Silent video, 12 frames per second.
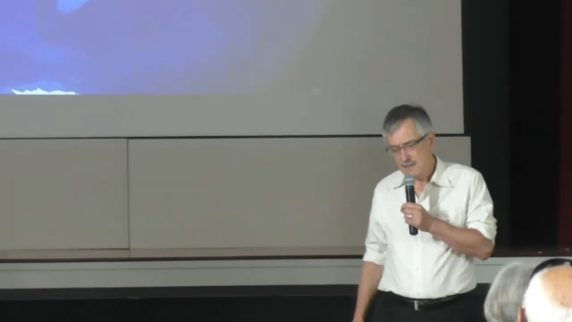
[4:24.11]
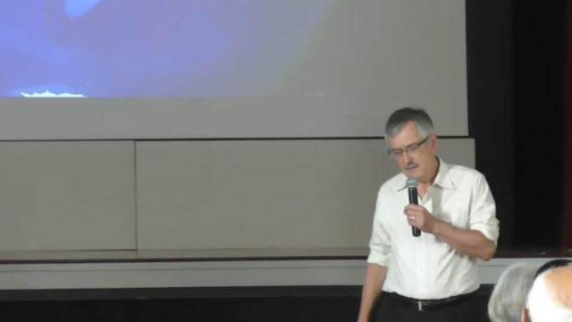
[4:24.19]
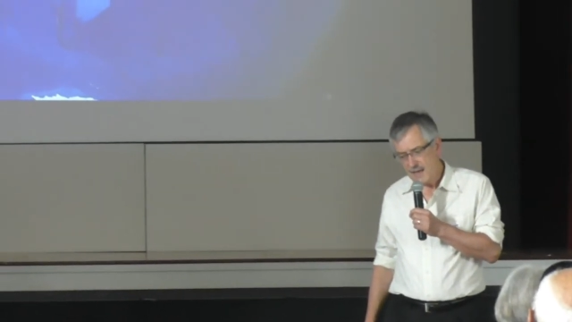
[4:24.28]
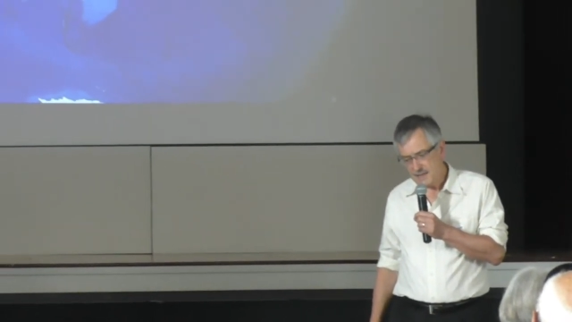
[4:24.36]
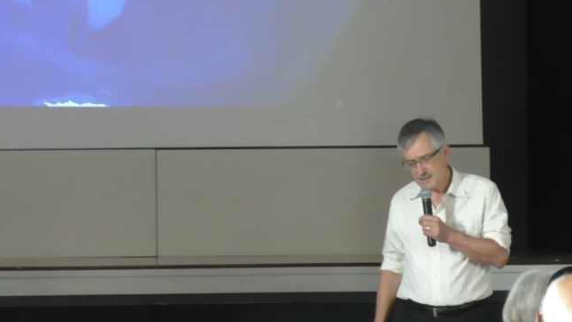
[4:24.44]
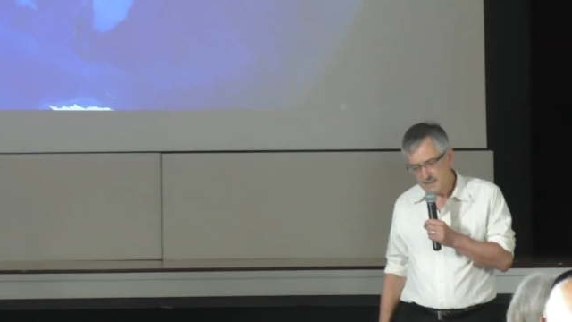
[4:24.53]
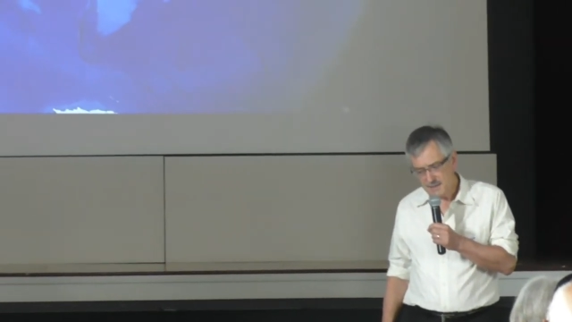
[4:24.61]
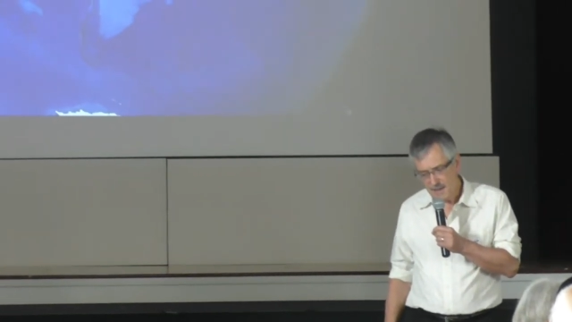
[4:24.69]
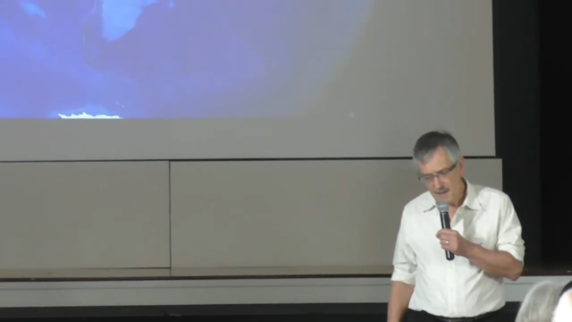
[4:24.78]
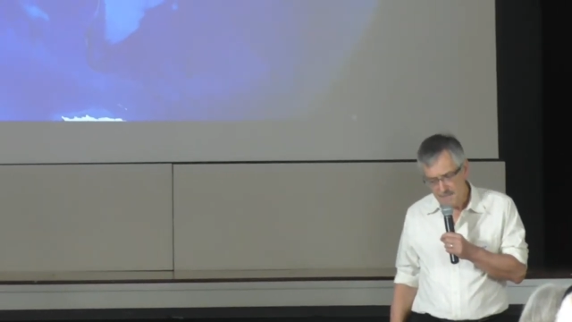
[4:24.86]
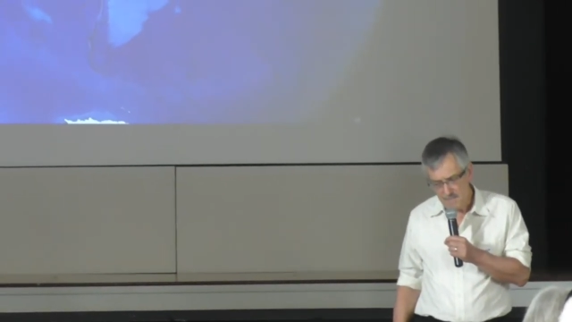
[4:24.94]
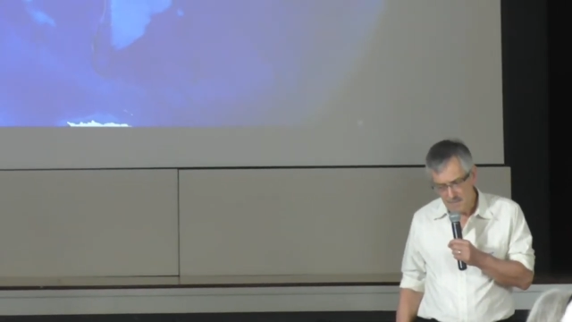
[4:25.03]
That's
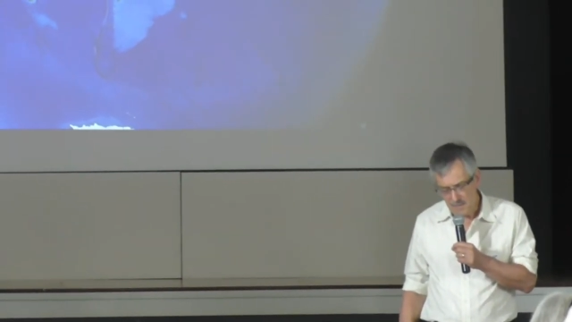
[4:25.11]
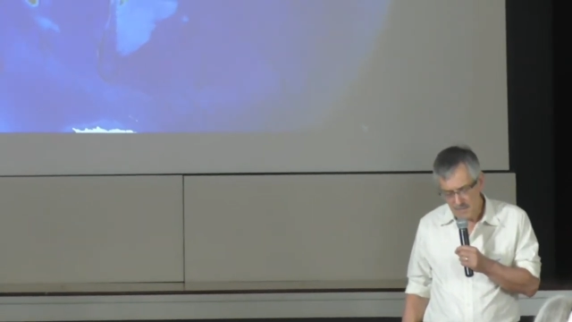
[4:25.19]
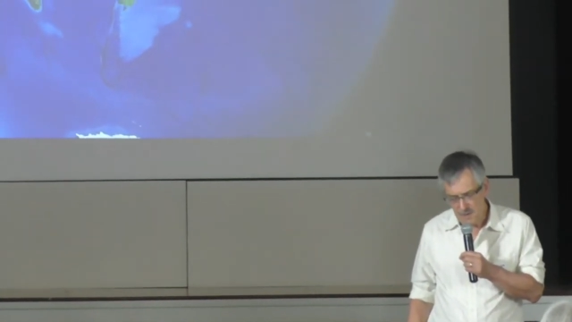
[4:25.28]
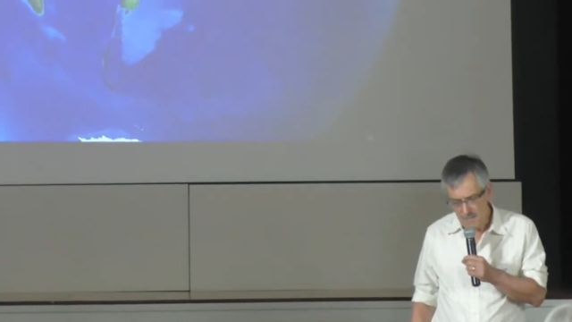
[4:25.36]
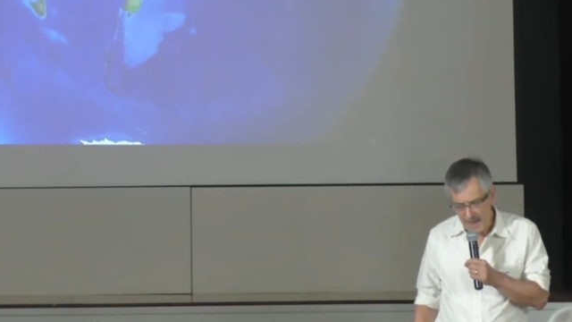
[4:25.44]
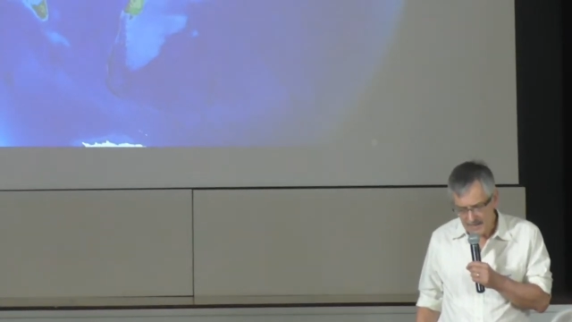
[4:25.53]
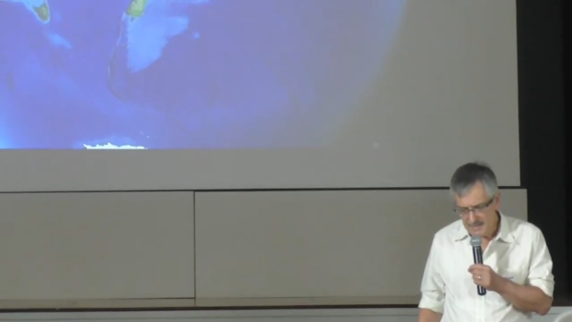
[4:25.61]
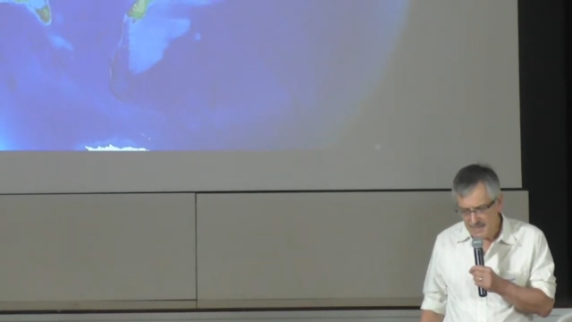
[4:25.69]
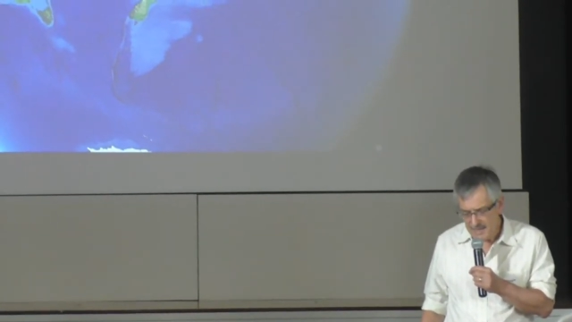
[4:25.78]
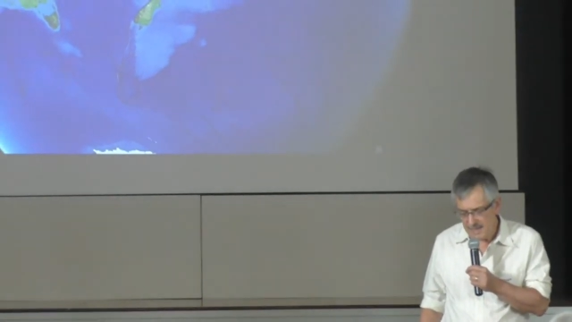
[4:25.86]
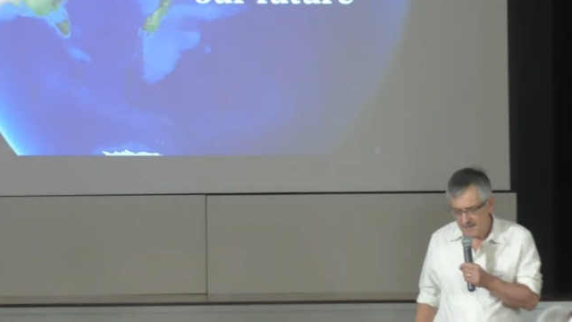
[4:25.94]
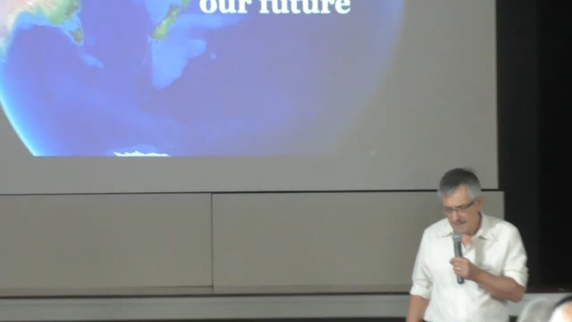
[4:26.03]
humanity